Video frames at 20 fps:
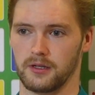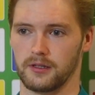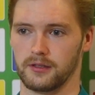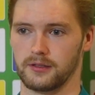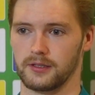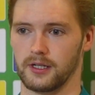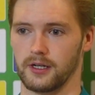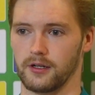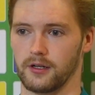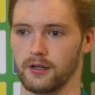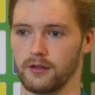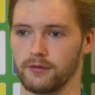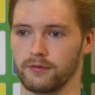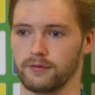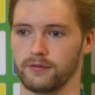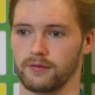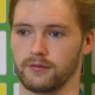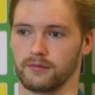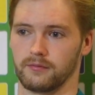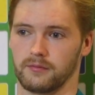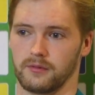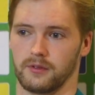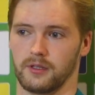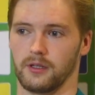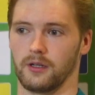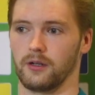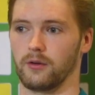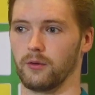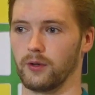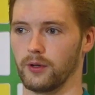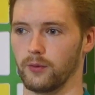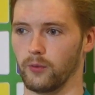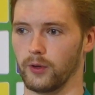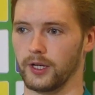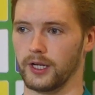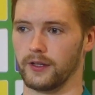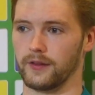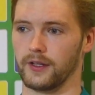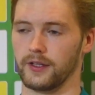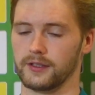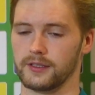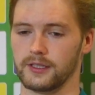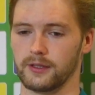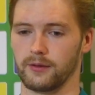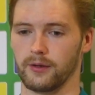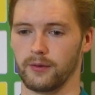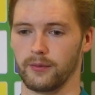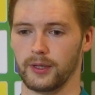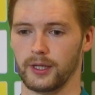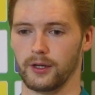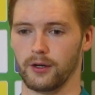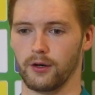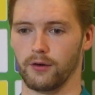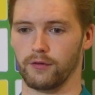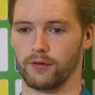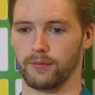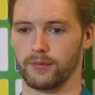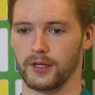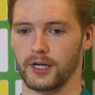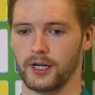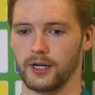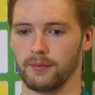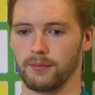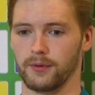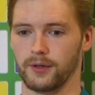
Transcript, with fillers: Start off, you know, with a win and then see where we can go from there.